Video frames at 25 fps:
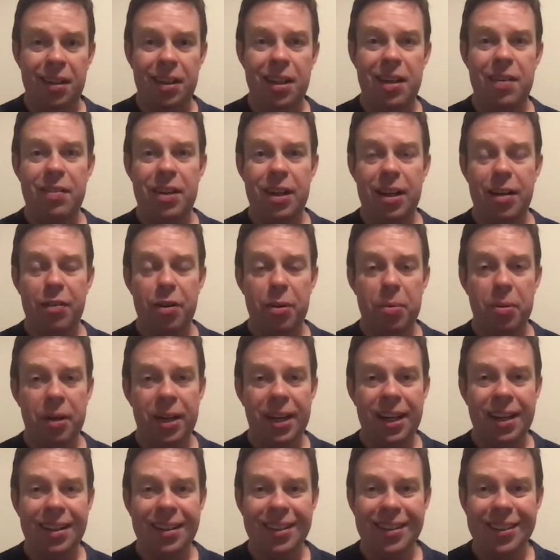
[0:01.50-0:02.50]
Evening,
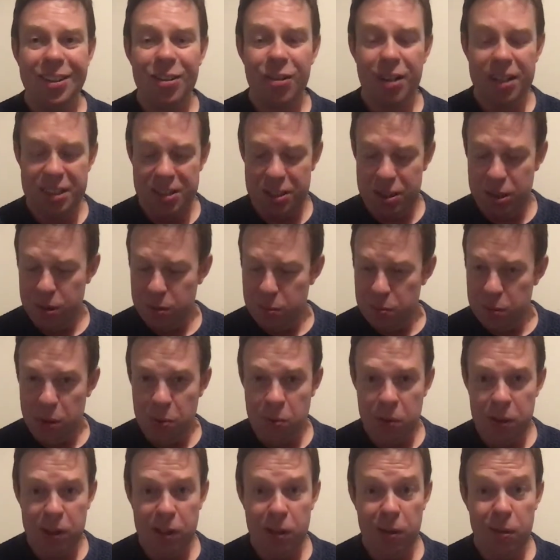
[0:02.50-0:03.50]
everybody. Great to be
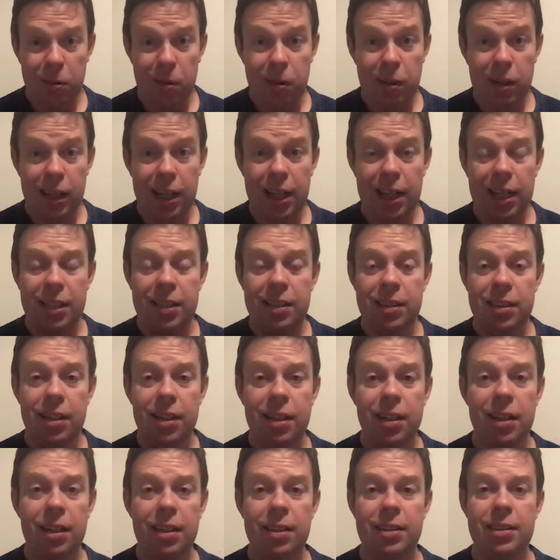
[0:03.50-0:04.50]
with you again
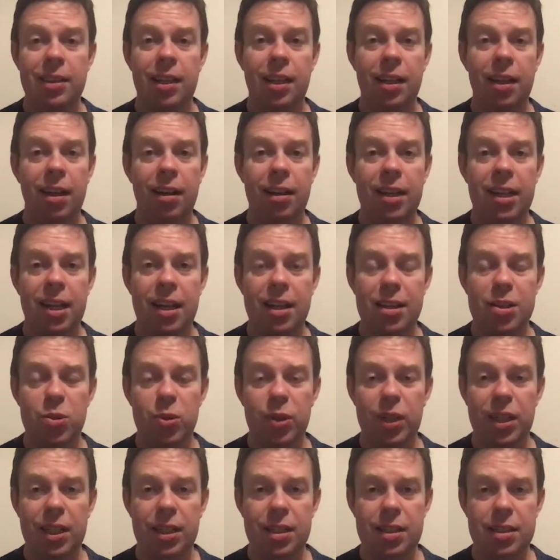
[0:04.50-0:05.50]
uh, tonight as
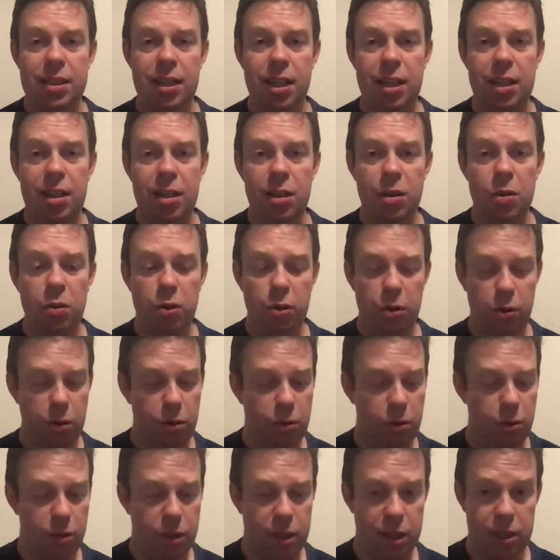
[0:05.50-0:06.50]
we continue
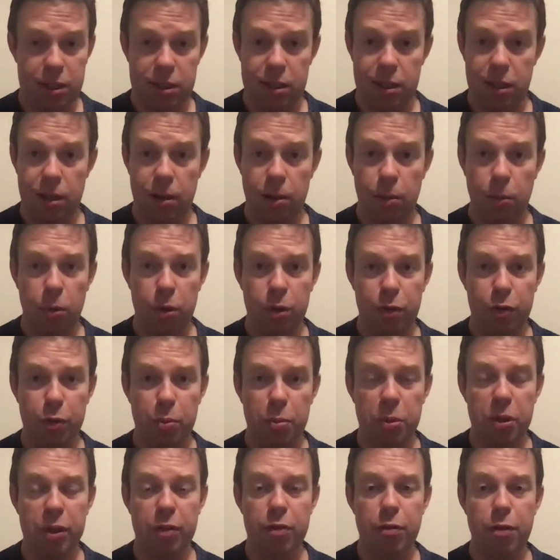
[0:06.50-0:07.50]
through this uh, wonderful
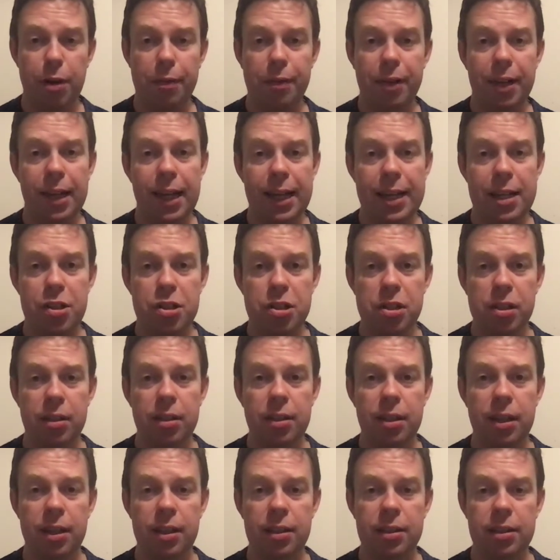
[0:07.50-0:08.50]
book of
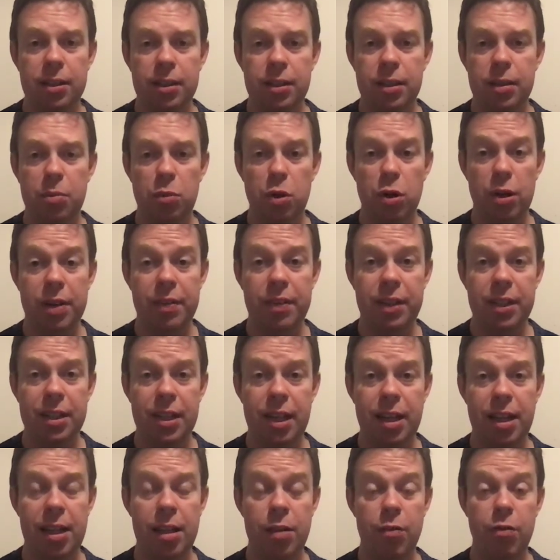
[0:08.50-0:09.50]
Revelation as the Moravian
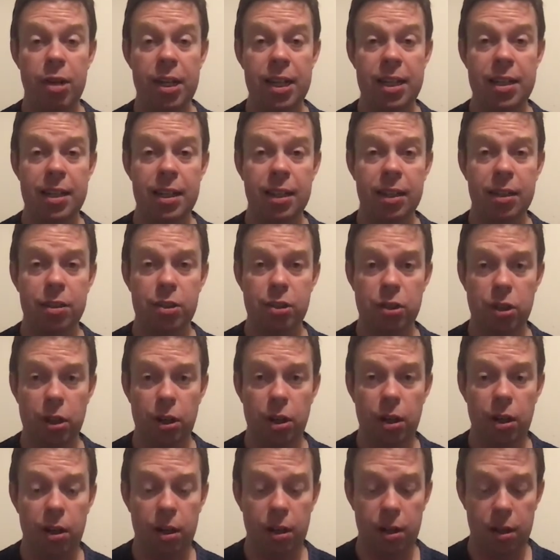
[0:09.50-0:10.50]
Daily Readings
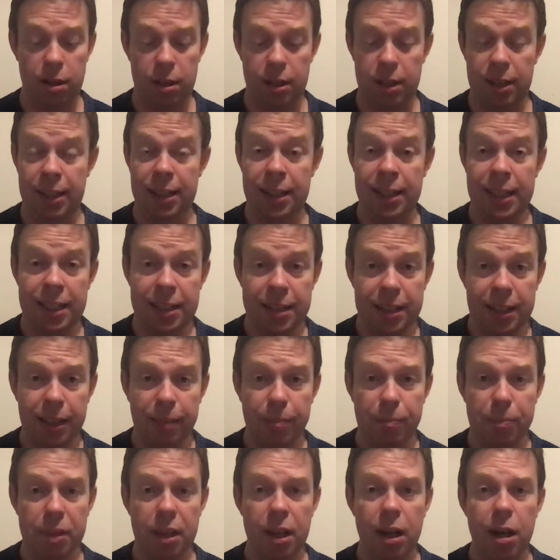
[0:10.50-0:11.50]
are leading
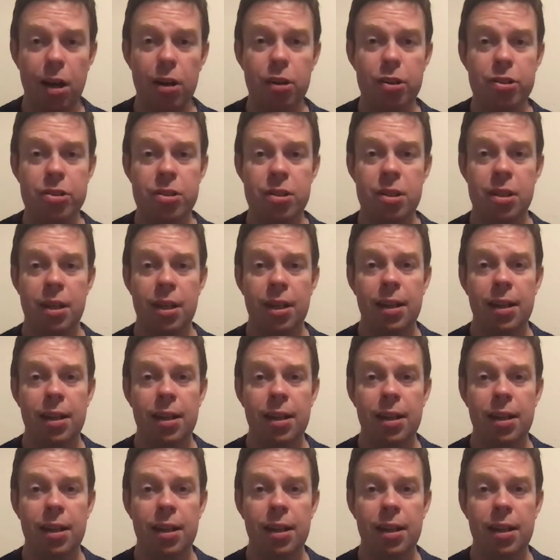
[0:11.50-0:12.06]
us.